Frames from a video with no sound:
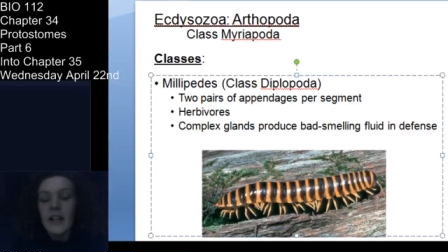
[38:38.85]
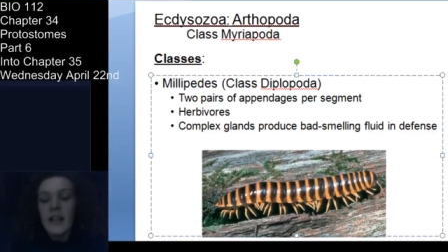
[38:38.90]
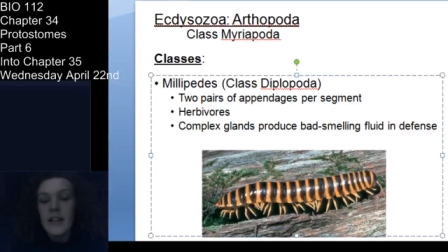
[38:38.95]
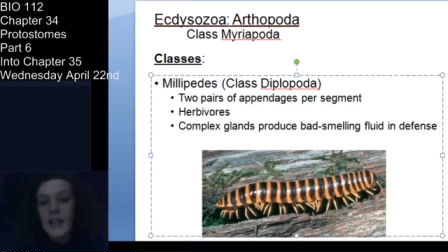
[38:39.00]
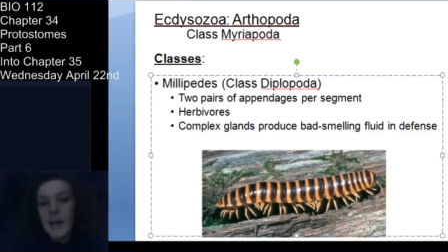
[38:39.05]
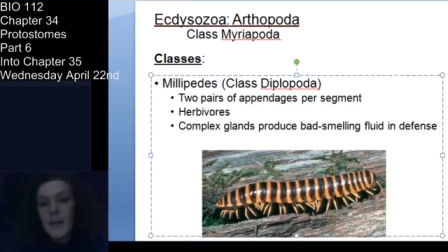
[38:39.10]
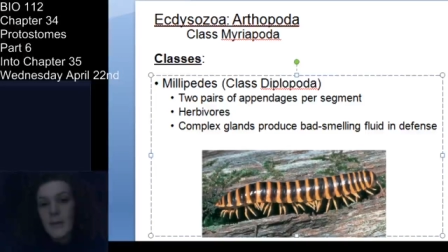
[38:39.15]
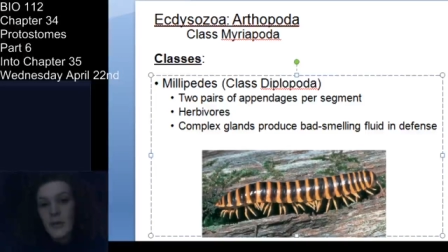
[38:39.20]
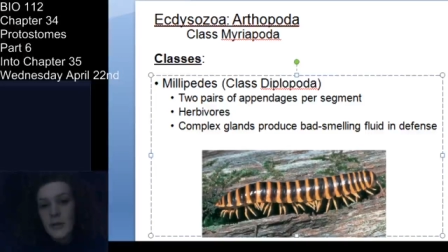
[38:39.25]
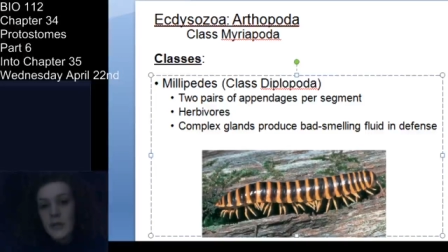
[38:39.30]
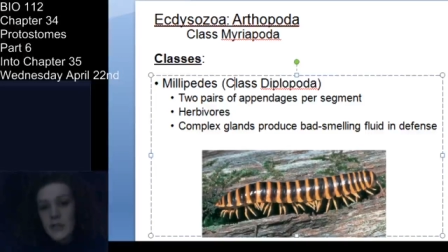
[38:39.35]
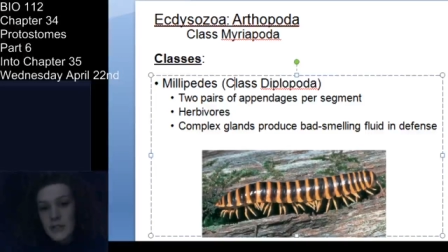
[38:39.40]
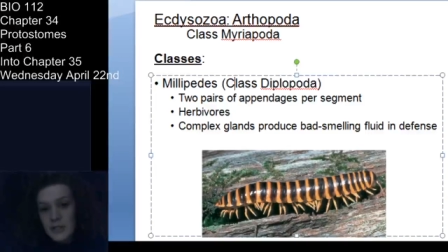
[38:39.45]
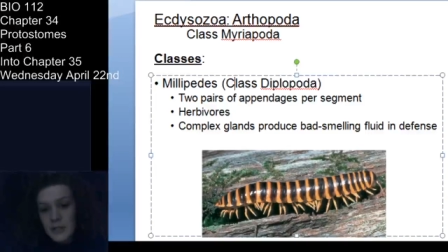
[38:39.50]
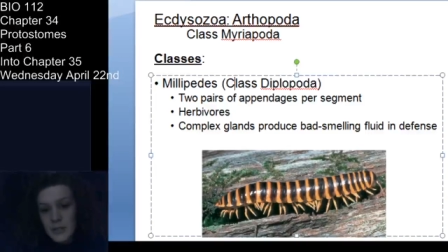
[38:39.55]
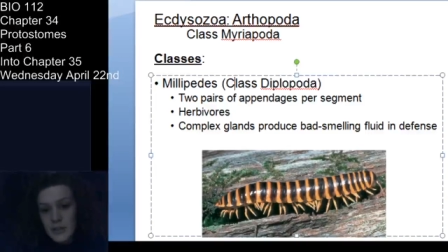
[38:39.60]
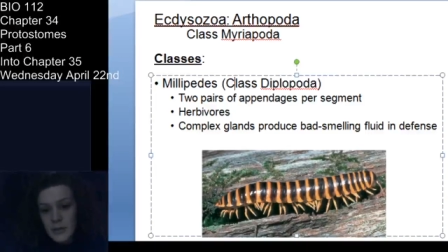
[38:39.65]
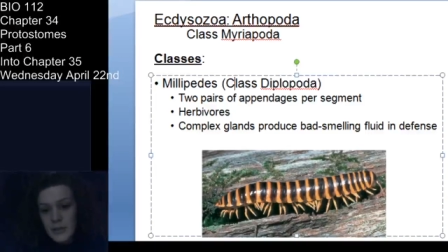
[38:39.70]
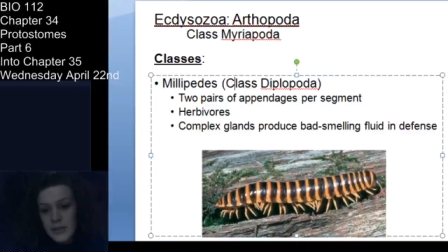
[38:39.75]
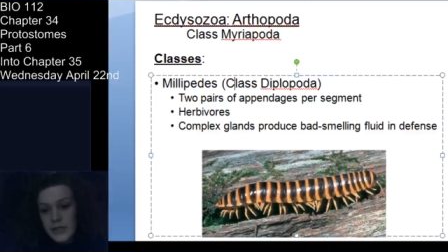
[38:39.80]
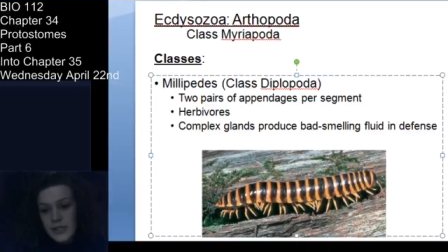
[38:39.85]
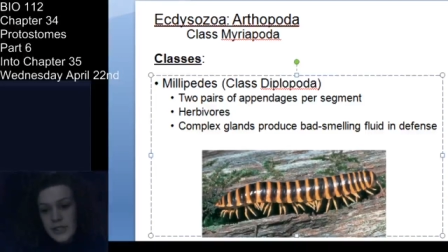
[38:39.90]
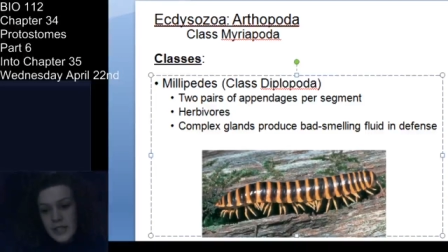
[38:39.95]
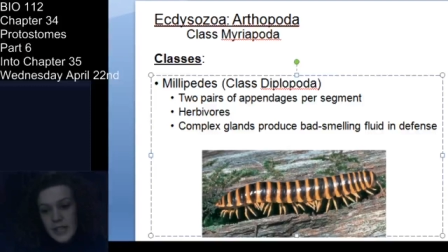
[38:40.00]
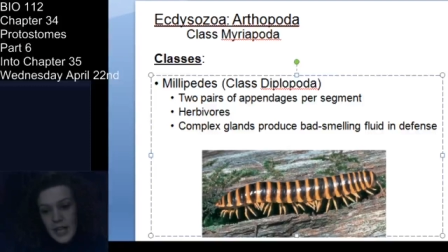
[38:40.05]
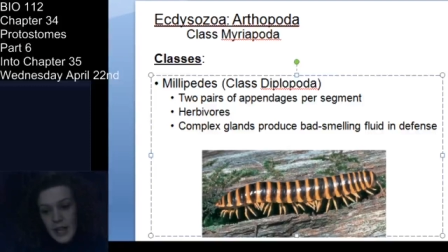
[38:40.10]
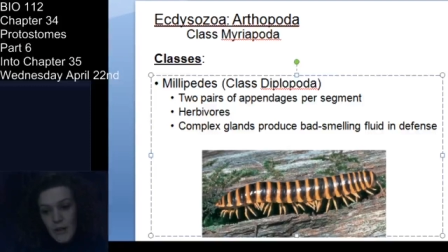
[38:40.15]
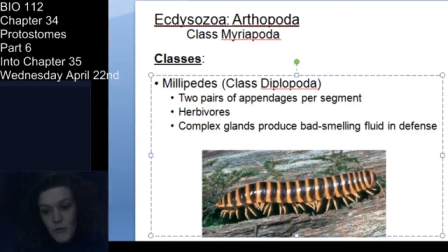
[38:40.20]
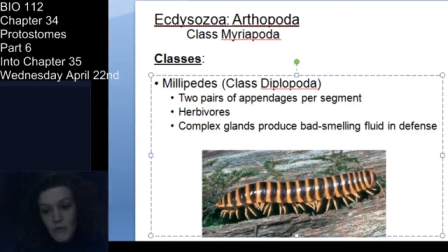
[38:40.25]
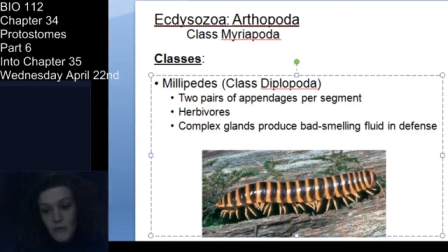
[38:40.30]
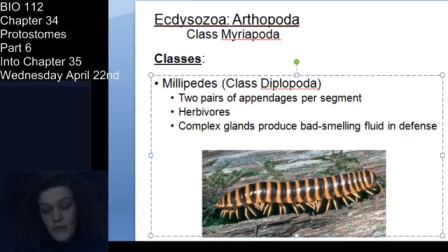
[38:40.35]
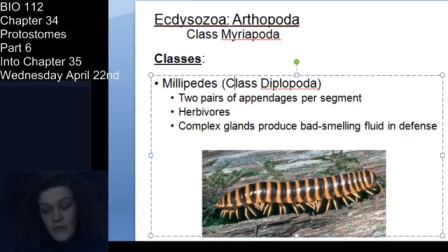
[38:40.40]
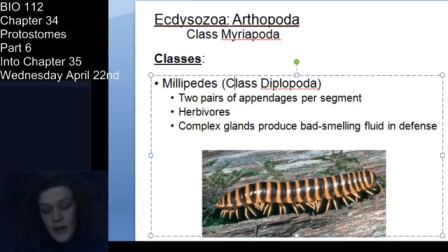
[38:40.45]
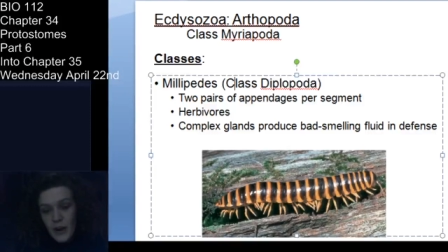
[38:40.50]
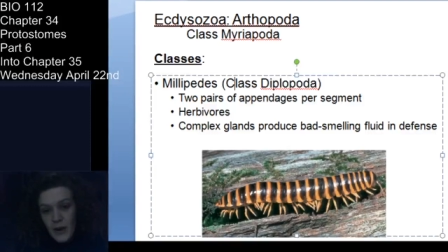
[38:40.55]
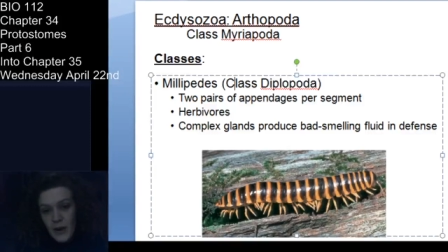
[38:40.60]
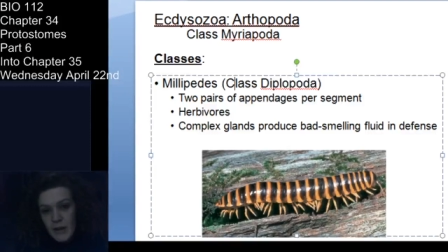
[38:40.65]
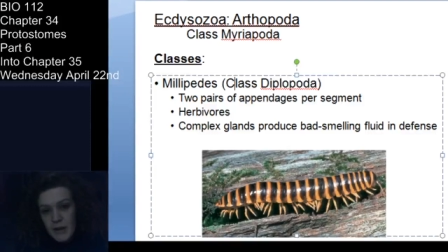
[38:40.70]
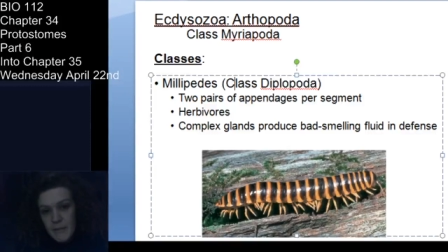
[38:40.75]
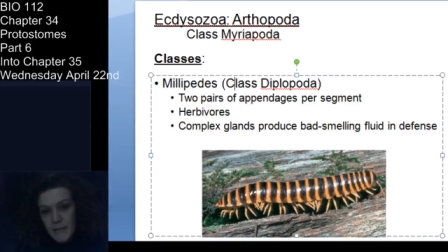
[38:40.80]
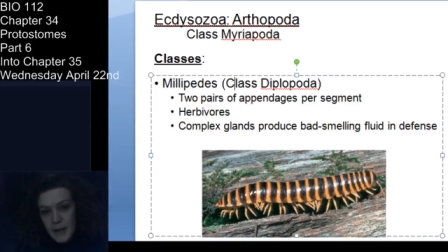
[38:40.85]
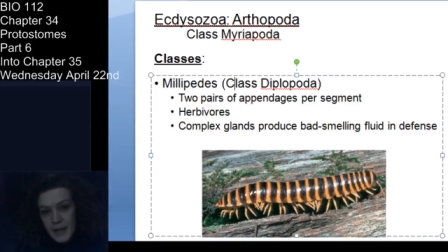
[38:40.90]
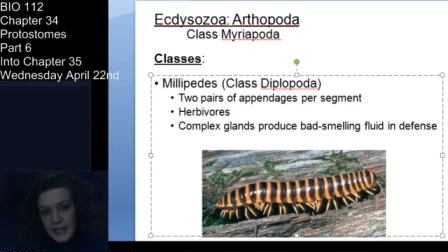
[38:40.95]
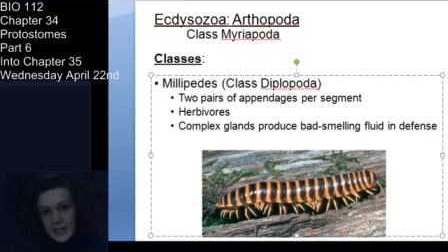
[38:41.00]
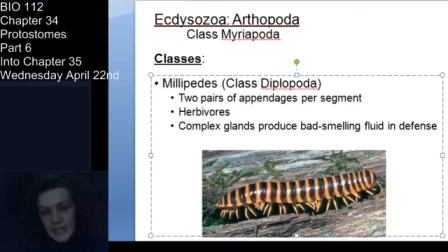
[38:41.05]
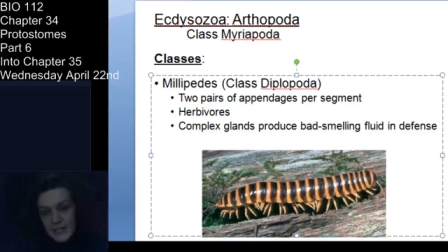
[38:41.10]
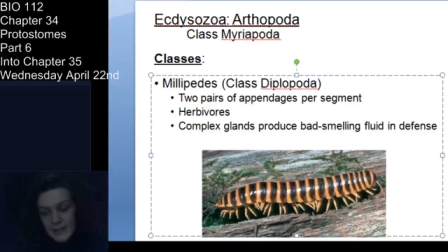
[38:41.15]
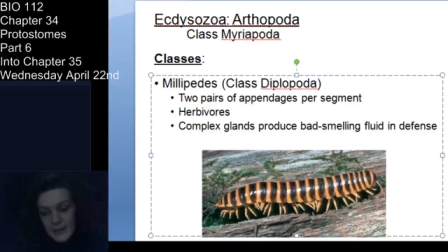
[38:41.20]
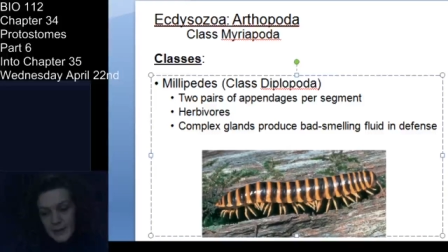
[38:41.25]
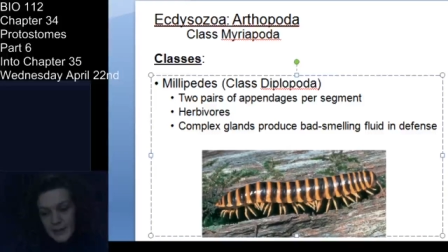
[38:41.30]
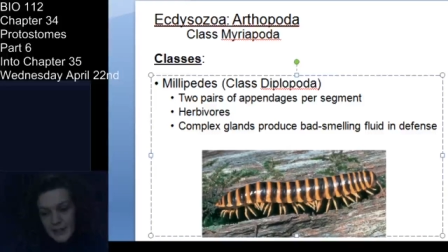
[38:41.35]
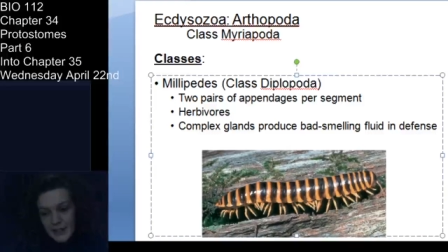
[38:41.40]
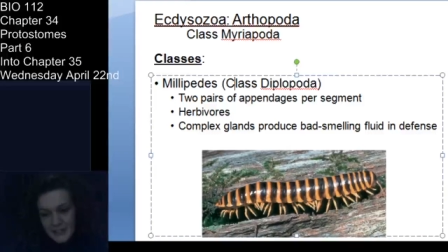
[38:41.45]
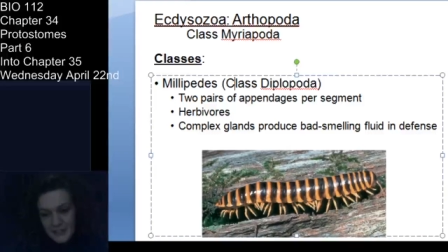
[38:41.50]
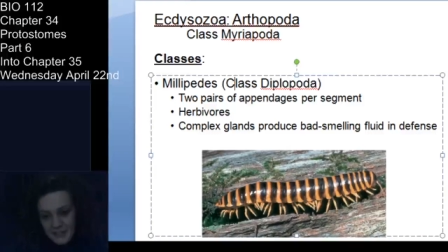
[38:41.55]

they produce a very bad smelling